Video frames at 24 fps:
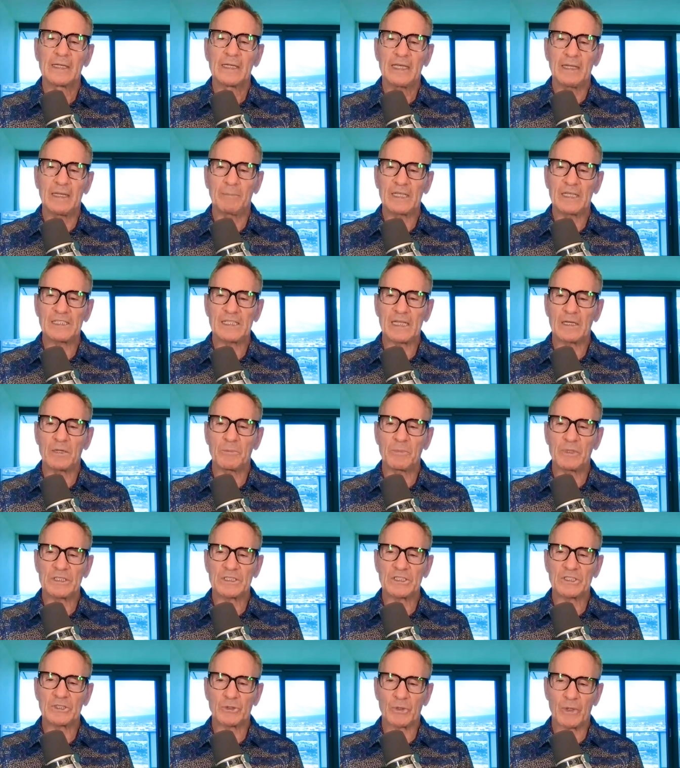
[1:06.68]
It may sound a
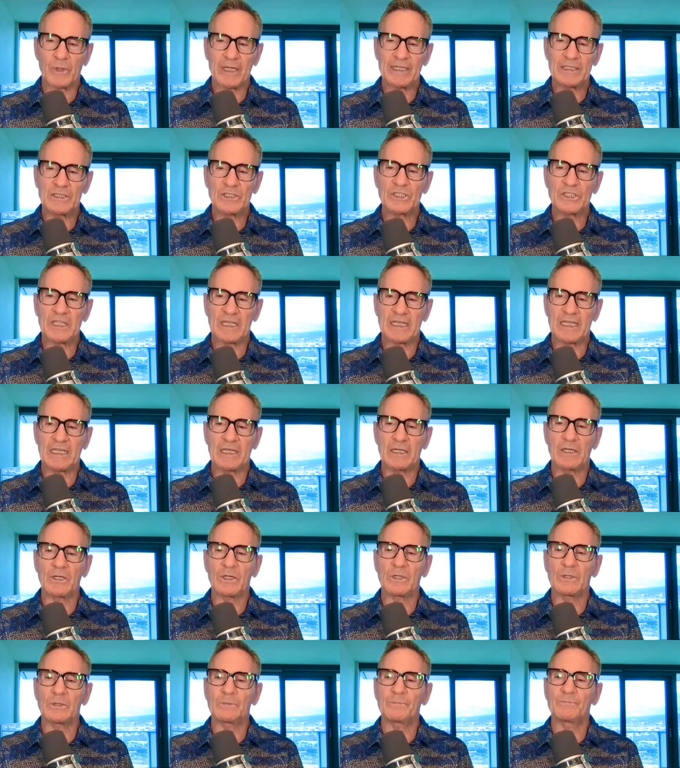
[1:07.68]
bit strange to
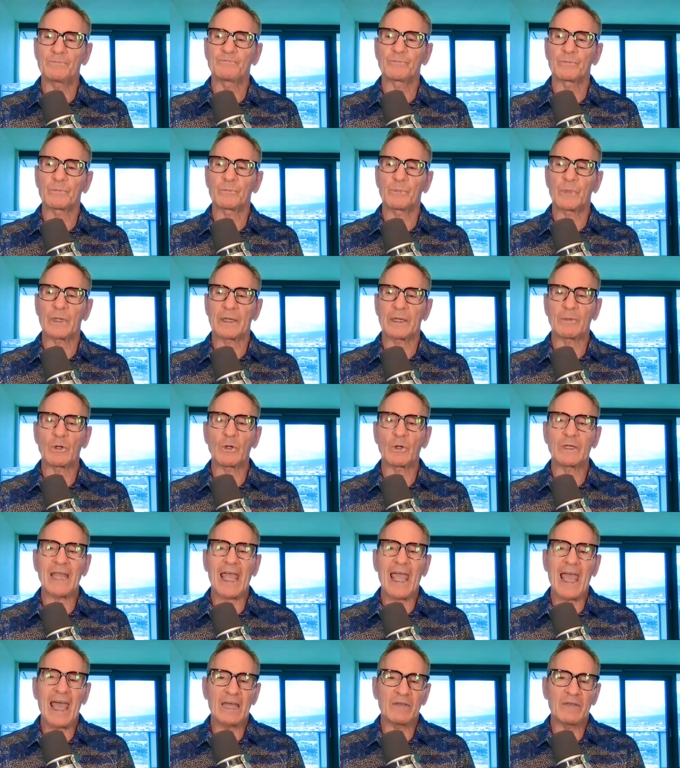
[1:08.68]
hear, but I'm going
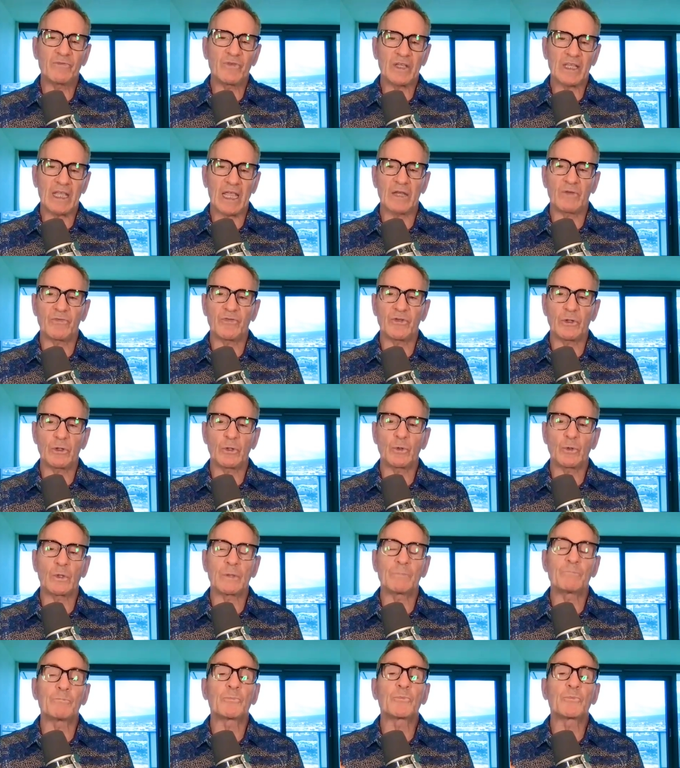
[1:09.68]
to advocate for you
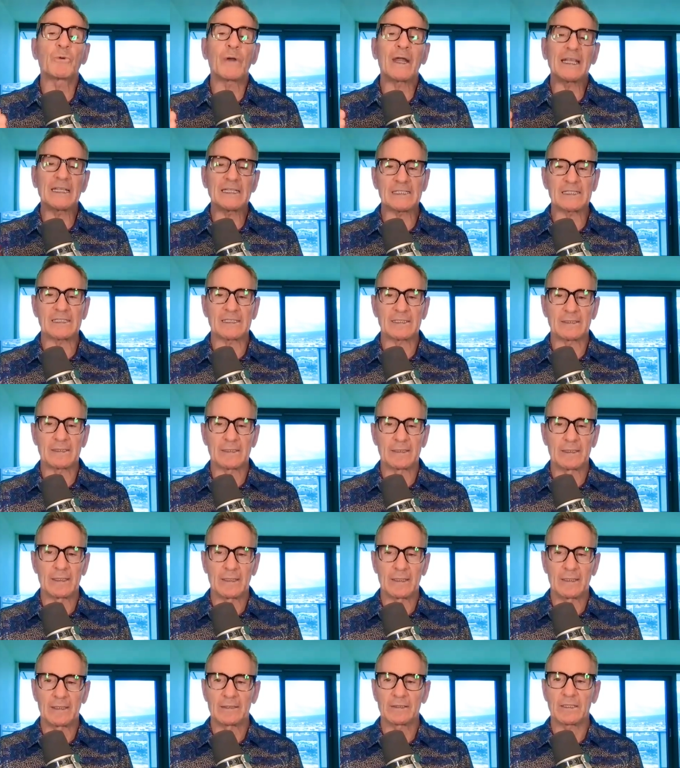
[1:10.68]
to embrace
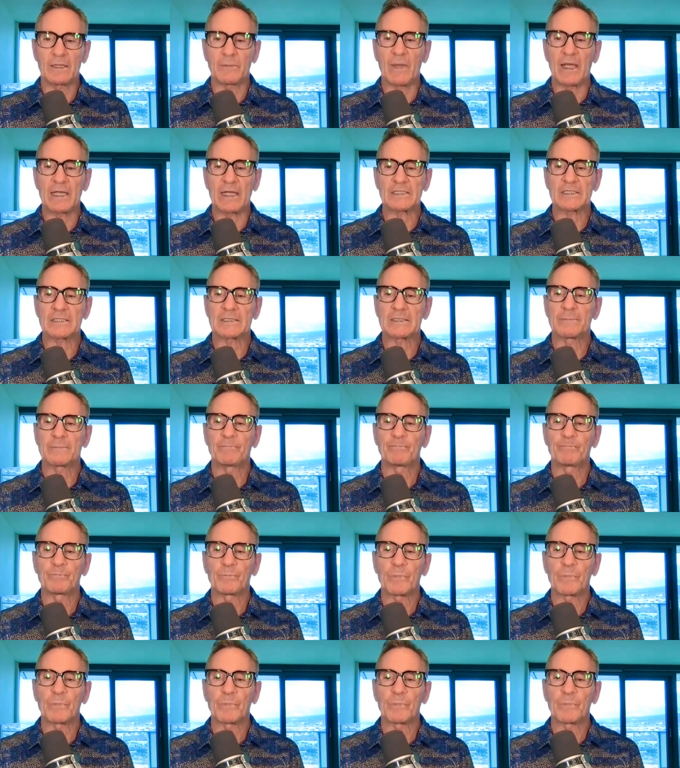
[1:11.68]
the mess,